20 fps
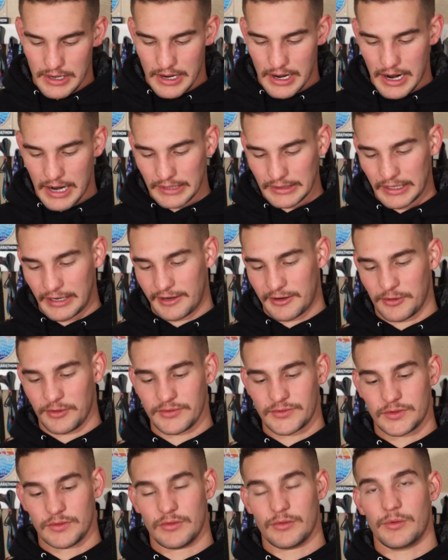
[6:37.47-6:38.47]
I like
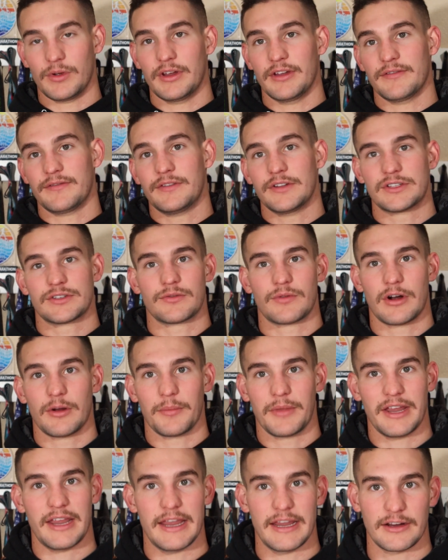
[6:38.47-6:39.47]
also the way it fits around
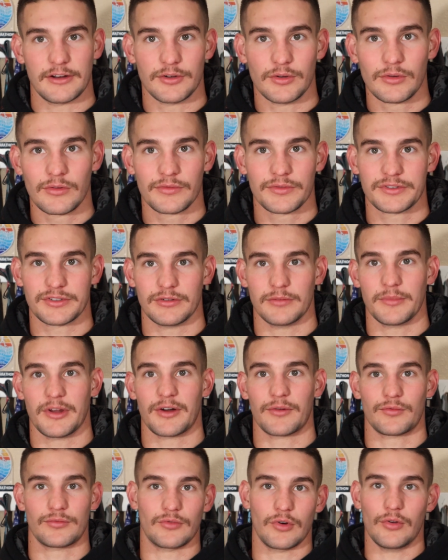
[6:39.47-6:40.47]
my ankle, so I'm
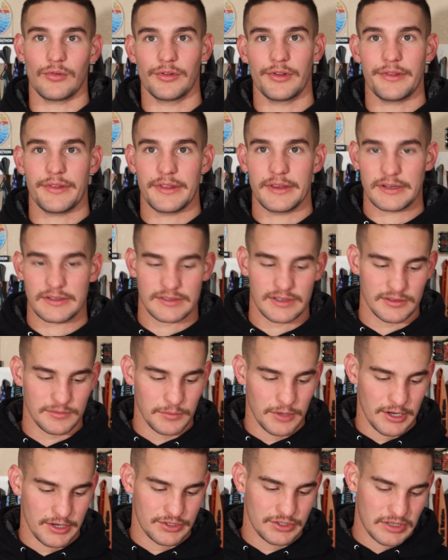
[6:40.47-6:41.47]
not rolling things as
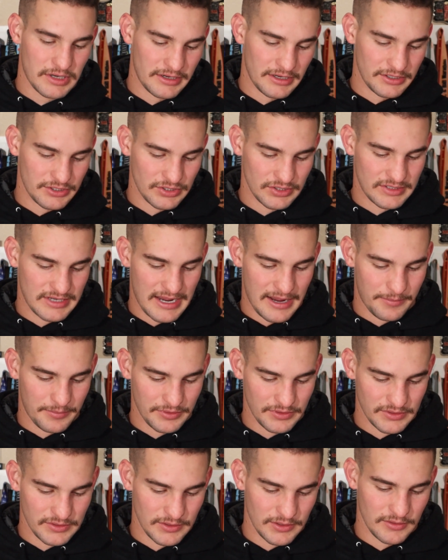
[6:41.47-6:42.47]
much, and it just
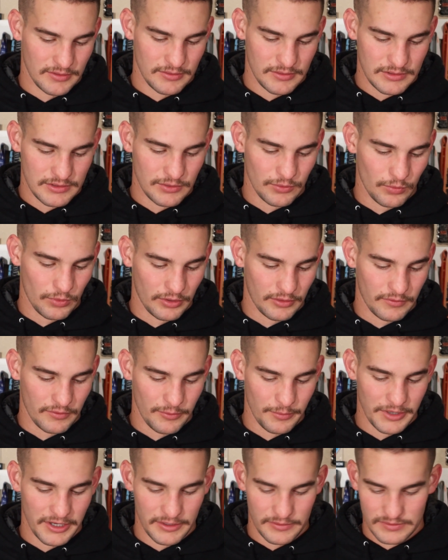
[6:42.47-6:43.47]
happens to work
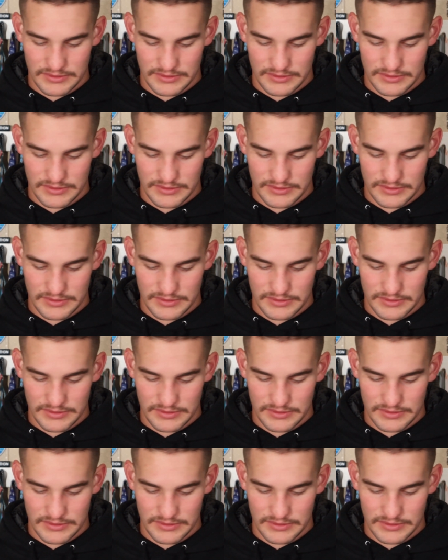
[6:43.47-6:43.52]
for me.